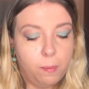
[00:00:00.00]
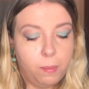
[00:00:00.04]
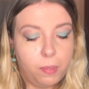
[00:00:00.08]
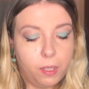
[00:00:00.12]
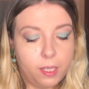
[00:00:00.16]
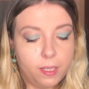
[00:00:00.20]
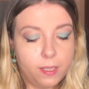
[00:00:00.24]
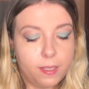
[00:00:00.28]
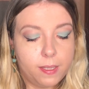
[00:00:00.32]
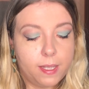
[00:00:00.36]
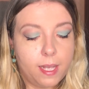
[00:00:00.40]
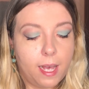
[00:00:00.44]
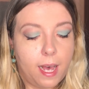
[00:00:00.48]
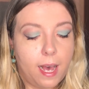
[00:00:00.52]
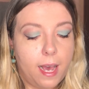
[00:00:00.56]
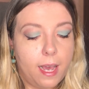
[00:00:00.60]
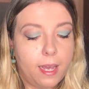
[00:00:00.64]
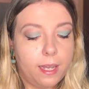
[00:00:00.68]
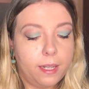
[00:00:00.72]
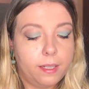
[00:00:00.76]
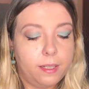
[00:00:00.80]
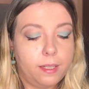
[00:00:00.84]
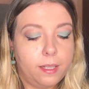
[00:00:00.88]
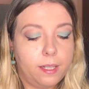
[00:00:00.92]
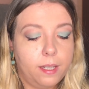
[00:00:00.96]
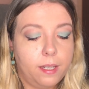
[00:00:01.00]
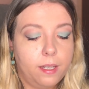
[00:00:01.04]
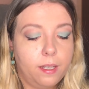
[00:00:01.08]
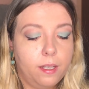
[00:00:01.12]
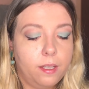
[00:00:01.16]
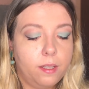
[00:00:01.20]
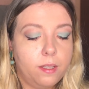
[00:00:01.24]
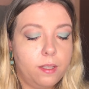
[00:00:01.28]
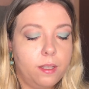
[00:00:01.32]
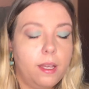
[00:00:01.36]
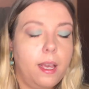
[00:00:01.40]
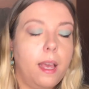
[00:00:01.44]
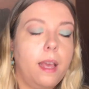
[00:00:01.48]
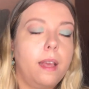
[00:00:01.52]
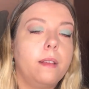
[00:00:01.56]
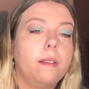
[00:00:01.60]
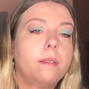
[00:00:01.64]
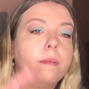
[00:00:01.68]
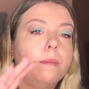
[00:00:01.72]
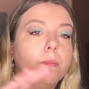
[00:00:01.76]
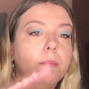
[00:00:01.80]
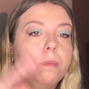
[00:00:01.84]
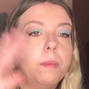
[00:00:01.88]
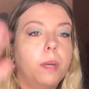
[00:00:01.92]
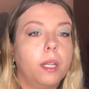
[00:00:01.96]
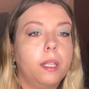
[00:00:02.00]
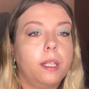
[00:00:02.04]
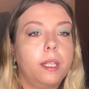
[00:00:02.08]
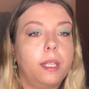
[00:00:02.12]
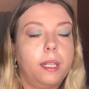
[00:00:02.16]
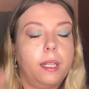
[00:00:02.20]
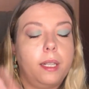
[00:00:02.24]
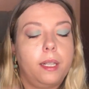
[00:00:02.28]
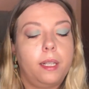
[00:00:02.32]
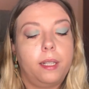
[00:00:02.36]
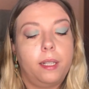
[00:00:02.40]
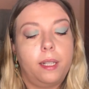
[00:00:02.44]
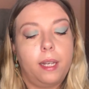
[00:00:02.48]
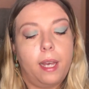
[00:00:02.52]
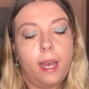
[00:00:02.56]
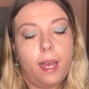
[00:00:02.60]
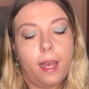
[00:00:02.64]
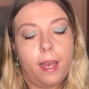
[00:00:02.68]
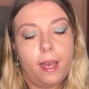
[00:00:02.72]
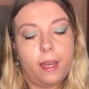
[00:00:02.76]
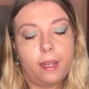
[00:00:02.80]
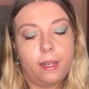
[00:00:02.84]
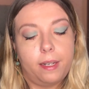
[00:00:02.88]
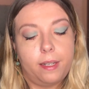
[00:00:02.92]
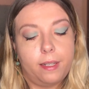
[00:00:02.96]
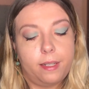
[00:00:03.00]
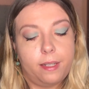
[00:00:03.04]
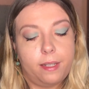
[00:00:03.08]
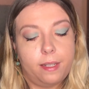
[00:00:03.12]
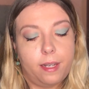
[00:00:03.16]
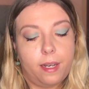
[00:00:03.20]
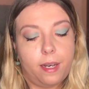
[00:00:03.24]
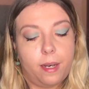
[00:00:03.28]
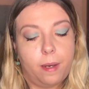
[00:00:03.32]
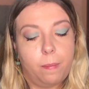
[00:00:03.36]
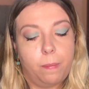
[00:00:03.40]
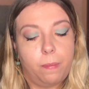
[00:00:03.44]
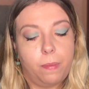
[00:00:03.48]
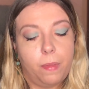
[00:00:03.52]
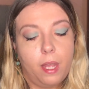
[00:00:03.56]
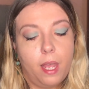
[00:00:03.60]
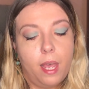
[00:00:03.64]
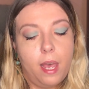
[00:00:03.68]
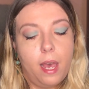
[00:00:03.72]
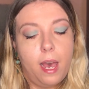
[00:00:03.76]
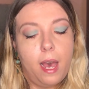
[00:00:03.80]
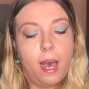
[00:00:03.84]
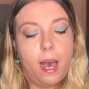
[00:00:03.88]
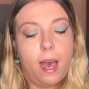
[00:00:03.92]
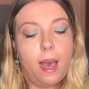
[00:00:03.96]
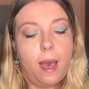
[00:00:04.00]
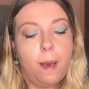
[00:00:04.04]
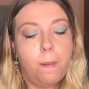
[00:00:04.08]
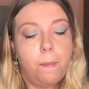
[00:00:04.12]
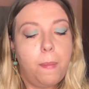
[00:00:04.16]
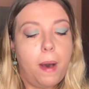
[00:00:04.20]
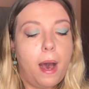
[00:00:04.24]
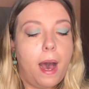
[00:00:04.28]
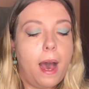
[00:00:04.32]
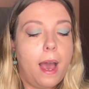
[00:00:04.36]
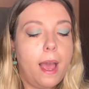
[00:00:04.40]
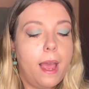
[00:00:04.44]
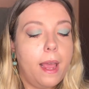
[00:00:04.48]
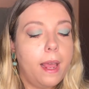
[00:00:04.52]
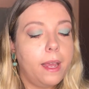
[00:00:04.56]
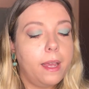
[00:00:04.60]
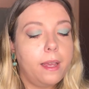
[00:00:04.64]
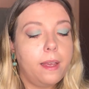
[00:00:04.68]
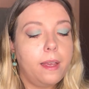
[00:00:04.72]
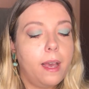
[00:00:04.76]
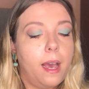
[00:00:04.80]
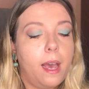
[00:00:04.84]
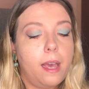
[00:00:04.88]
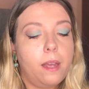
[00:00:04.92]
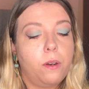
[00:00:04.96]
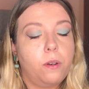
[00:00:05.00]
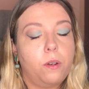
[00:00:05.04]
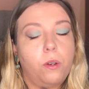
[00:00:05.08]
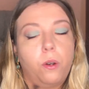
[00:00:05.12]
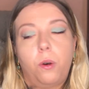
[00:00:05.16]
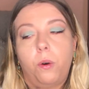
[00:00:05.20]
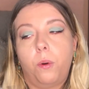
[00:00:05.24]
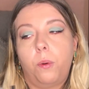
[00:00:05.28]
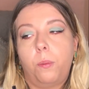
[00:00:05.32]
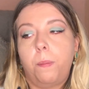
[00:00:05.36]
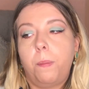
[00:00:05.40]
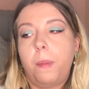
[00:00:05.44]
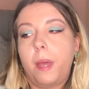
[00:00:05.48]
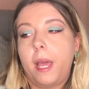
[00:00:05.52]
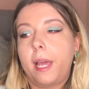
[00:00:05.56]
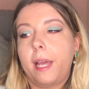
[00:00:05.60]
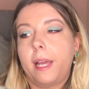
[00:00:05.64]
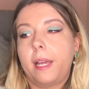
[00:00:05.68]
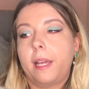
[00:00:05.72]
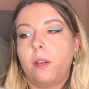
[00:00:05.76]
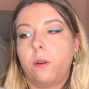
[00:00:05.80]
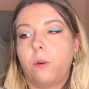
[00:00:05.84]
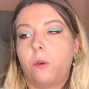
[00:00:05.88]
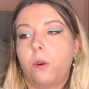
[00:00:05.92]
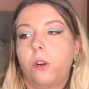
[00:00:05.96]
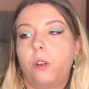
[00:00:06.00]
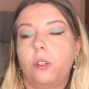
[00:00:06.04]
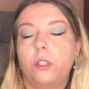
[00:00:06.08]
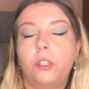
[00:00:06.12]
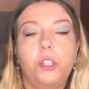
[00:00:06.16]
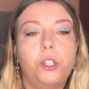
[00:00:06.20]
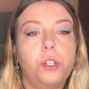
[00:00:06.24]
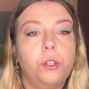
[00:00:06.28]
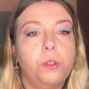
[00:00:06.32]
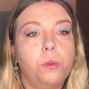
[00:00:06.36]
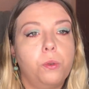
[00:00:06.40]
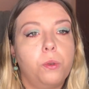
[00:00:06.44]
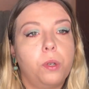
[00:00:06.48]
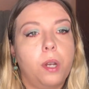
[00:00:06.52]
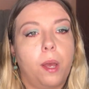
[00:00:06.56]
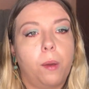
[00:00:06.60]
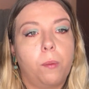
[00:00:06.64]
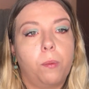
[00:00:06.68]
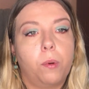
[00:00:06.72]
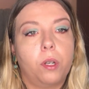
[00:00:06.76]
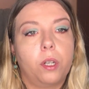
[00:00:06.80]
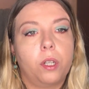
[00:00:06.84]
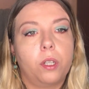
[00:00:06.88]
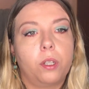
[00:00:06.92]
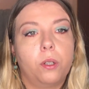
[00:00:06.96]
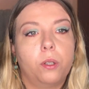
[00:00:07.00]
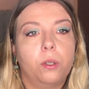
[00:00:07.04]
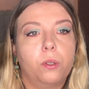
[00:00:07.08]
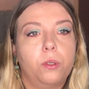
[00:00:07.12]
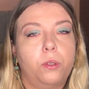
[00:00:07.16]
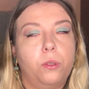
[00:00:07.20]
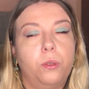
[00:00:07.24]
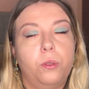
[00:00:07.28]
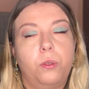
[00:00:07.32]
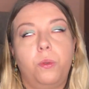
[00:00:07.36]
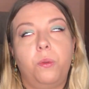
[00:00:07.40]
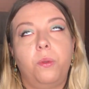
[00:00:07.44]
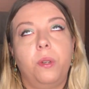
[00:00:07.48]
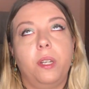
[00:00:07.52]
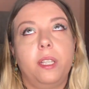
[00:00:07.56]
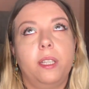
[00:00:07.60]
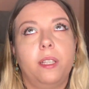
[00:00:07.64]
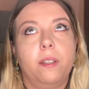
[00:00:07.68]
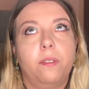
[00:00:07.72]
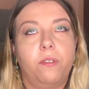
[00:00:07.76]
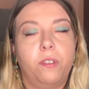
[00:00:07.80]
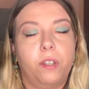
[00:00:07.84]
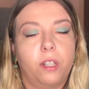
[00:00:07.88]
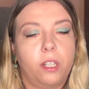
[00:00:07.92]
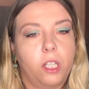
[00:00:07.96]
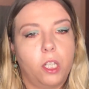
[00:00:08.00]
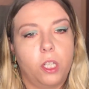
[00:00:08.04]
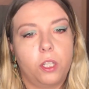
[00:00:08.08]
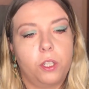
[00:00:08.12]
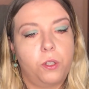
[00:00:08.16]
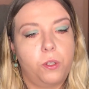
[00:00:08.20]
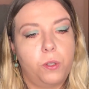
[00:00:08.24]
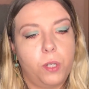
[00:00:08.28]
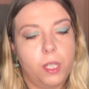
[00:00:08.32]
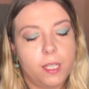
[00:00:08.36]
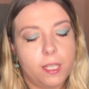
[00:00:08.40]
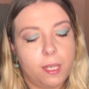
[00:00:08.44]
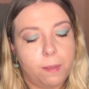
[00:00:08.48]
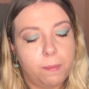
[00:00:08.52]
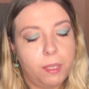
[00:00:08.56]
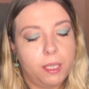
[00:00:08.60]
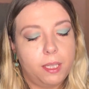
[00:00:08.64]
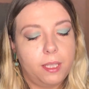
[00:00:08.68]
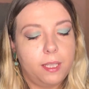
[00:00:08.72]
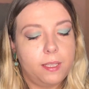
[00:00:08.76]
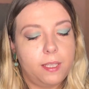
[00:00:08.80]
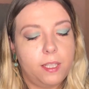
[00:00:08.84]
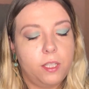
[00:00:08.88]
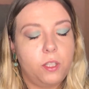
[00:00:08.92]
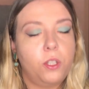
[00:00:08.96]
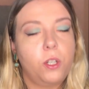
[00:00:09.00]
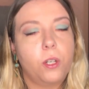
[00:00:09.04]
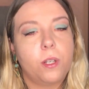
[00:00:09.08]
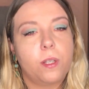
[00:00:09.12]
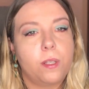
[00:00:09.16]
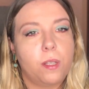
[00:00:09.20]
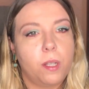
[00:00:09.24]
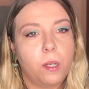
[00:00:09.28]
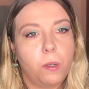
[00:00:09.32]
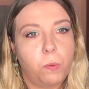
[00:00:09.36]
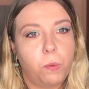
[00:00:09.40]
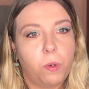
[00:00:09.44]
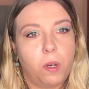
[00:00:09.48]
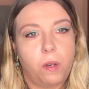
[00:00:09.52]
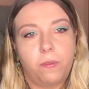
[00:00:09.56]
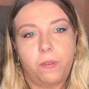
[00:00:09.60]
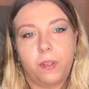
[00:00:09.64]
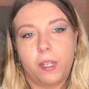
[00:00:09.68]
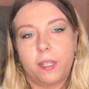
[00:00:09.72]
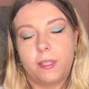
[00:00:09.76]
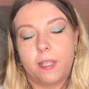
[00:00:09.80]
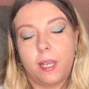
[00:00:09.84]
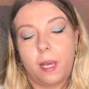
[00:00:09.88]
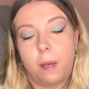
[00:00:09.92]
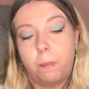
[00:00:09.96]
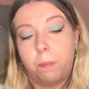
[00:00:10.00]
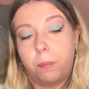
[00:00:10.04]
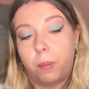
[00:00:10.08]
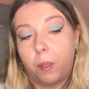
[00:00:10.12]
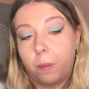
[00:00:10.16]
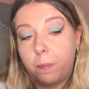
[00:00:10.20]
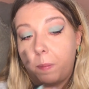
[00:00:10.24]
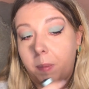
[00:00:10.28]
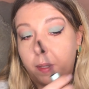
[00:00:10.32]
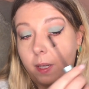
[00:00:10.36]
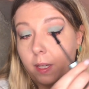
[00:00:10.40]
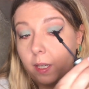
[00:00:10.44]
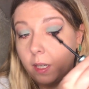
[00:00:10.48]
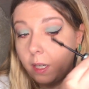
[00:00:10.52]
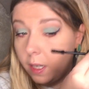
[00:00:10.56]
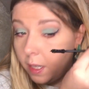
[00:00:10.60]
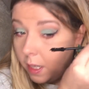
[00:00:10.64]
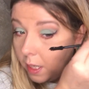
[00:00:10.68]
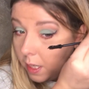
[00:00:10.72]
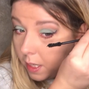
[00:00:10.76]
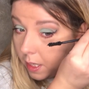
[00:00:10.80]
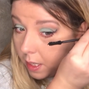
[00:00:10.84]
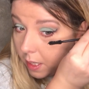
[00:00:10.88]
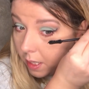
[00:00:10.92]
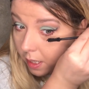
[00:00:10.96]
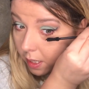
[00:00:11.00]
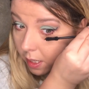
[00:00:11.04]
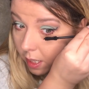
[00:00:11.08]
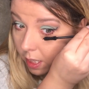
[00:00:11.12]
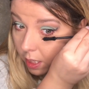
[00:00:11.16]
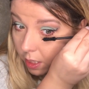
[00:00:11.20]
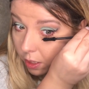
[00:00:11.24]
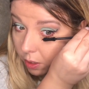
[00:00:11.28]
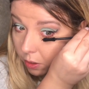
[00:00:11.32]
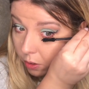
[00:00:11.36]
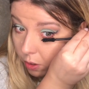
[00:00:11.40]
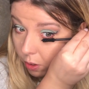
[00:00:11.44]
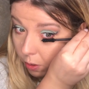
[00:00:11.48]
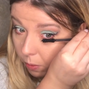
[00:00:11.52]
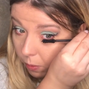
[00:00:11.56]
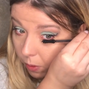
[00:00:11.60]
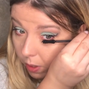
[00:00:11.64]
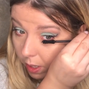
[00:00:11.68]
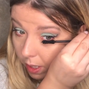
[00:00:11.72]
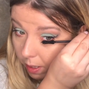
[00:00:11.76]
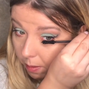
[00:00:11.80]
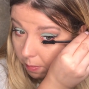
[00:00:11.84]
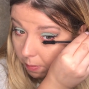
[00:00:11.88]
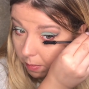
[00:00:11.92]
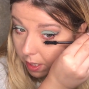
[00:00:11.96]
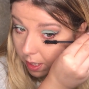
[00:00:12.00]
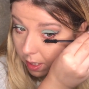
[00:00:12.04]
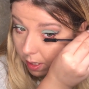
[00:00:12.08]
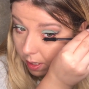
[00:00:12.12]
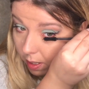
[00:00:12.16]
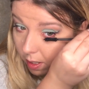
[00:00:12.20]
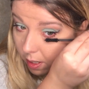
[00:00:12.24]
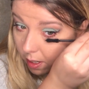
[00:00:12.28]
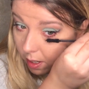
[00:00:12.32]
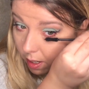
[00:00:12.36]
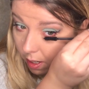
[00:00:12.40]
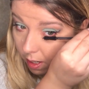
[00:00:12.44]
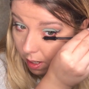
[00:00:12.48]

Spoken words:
put aside money, and by, I don't know, May or June, I want to go to 3 different countries. I mean, this is just a rough example, but you know what I mean.